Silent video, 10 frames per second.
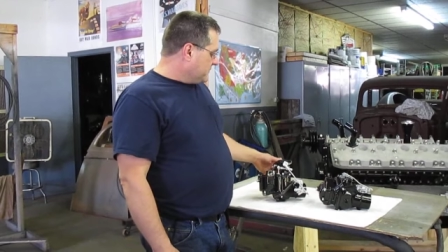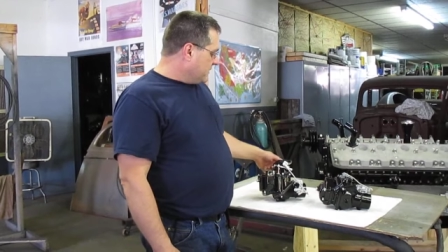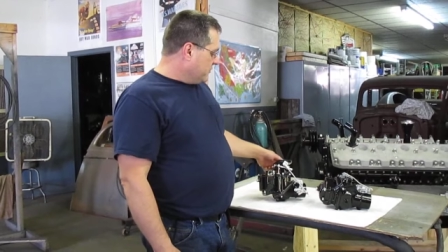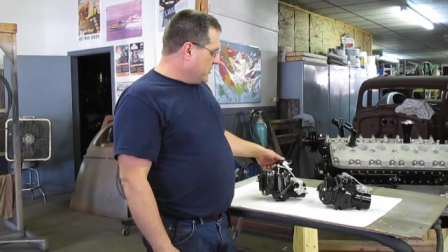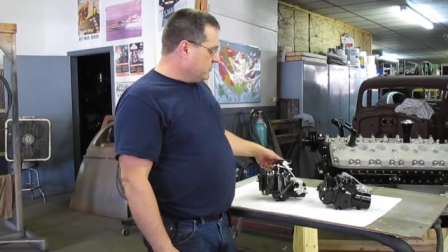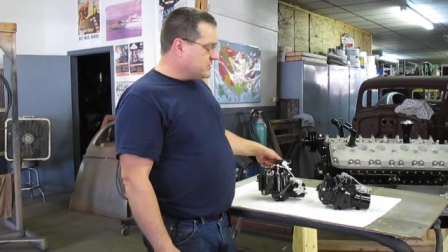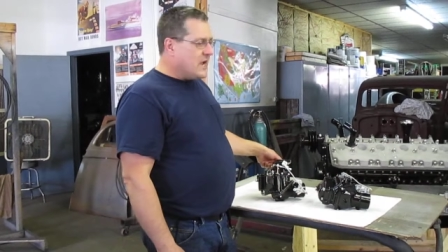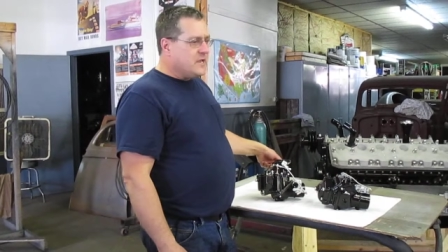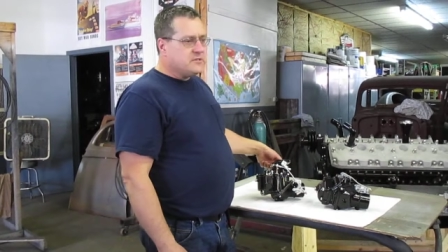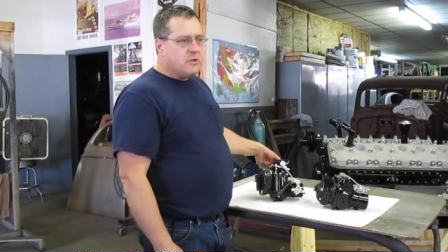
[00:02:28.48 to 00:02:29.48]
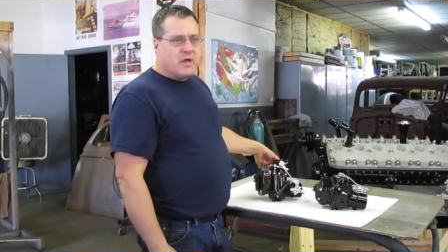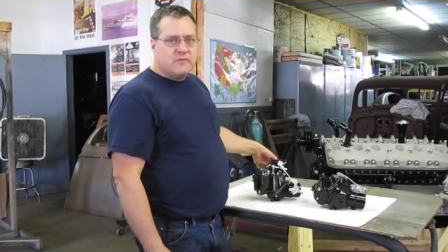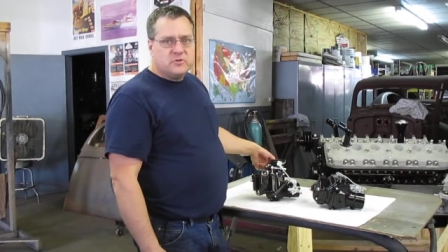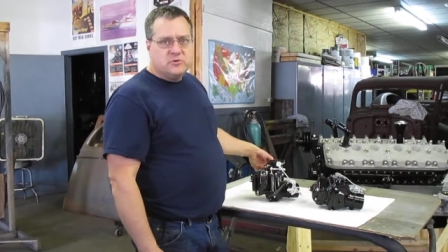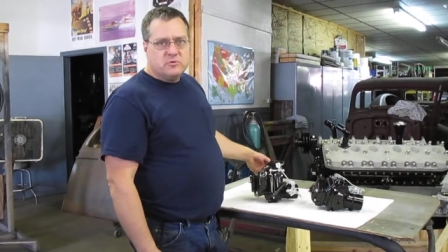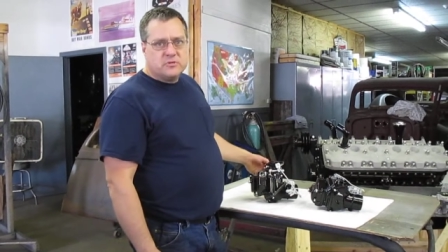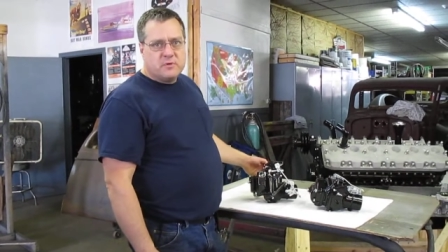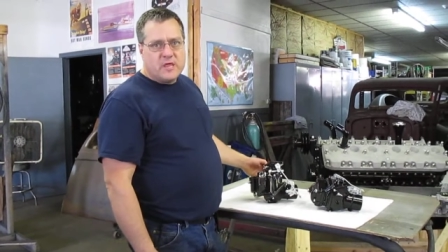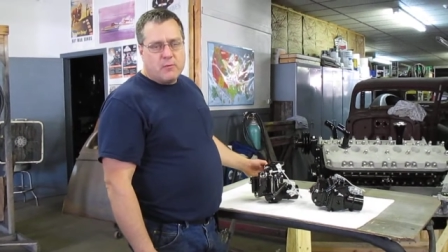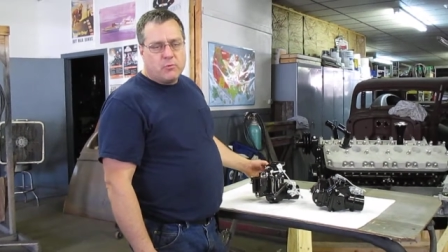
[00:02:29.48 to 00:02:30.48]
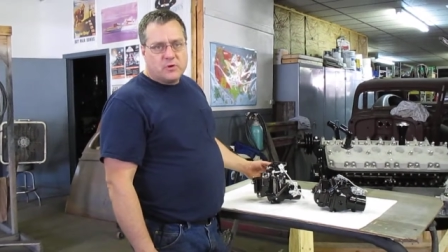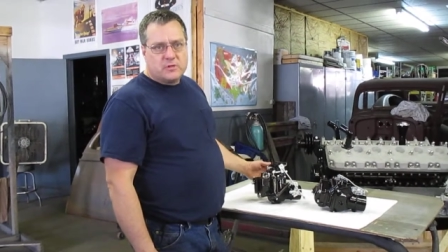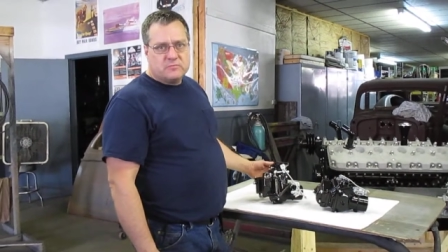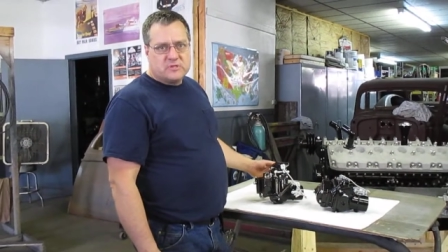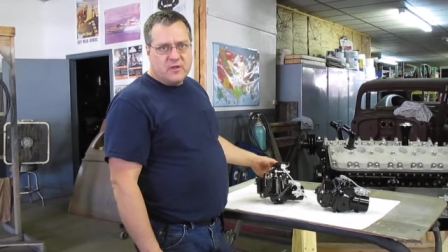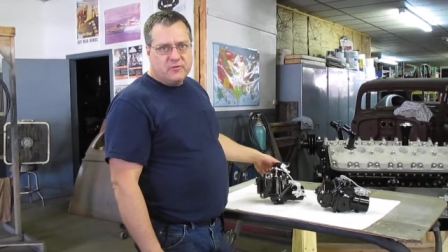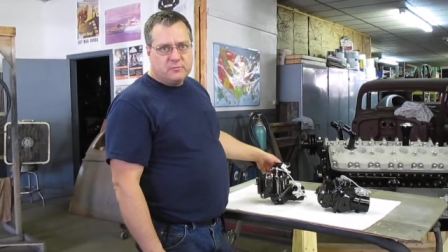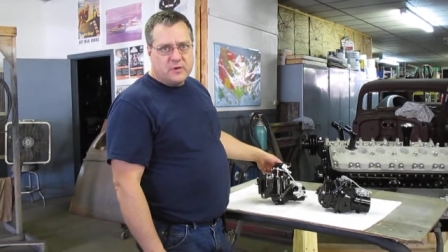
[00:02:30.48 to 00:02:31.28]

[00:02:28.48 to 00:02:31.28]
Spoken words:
for those guys, they'll have to do some of that work themselves,